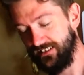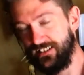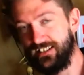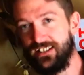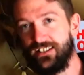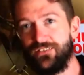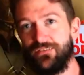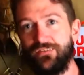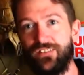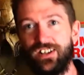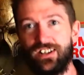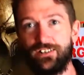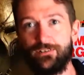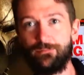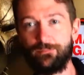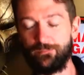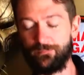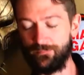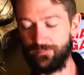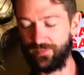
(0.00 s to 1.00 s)
is fun.
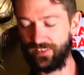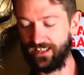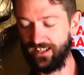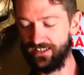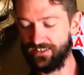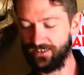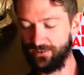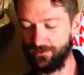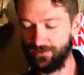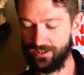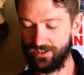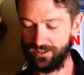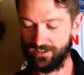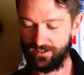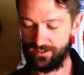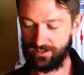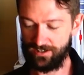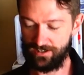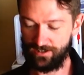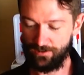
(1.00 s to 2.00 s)
It's a good
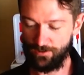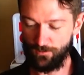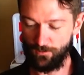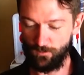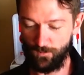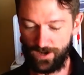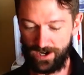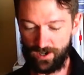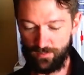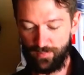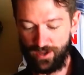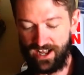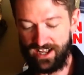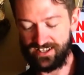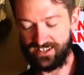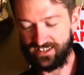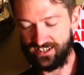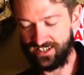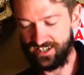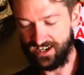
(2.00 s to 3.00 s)
way to
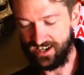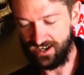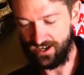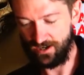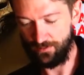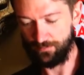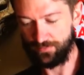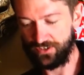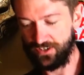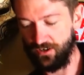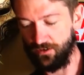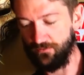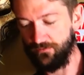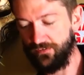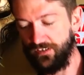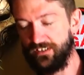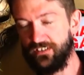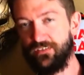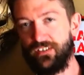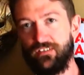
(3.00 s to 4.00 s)
pass the time. So,
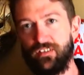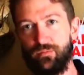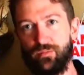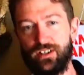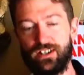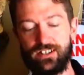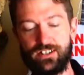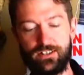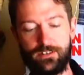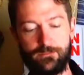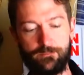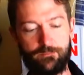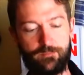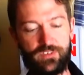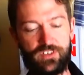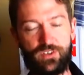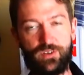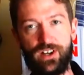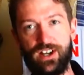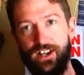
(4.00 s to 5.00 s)
50-50 mix,
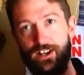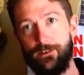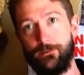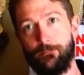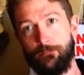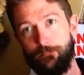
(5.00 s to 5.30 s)
Strega,